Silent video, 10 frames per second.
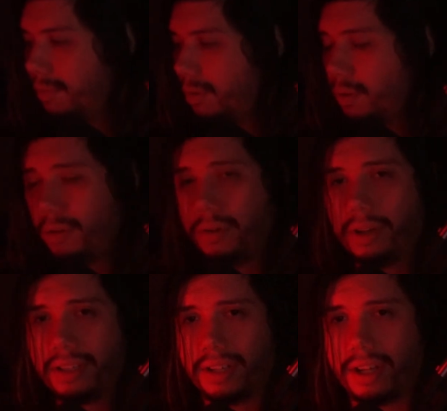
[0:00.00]
Oh,
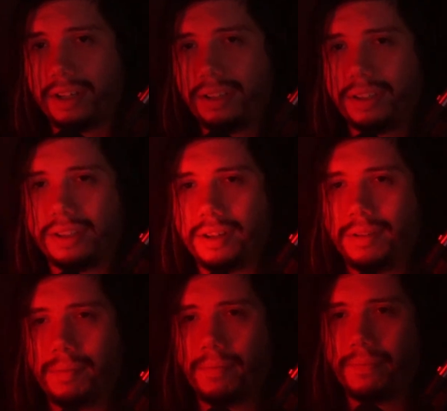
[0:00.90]
that's nice.
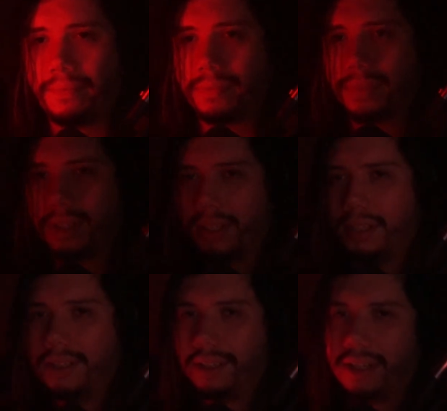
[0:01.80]

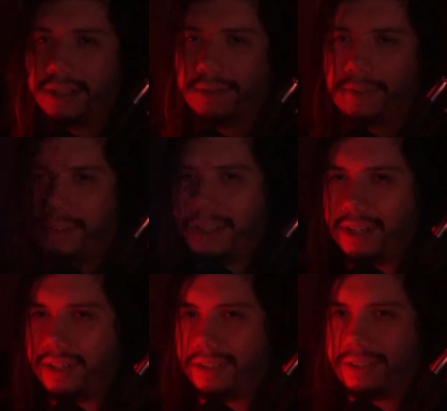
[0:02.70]
That's a very
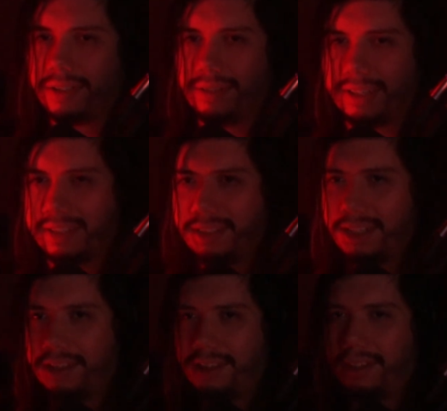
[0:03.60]
nice, like,
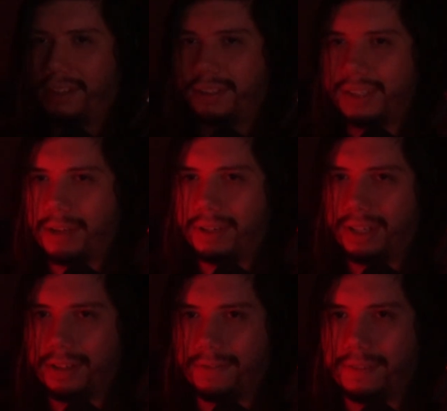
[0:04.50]
Sith
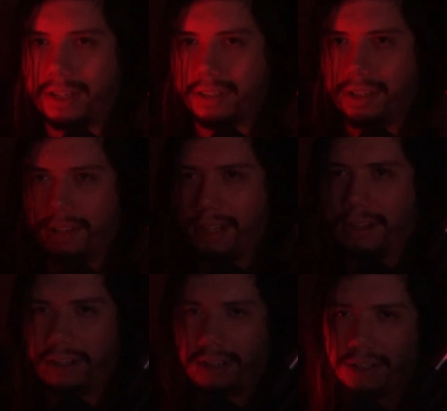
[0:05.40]
sounding effect
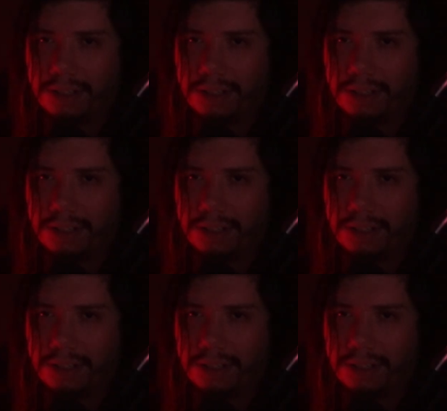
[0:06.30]
there.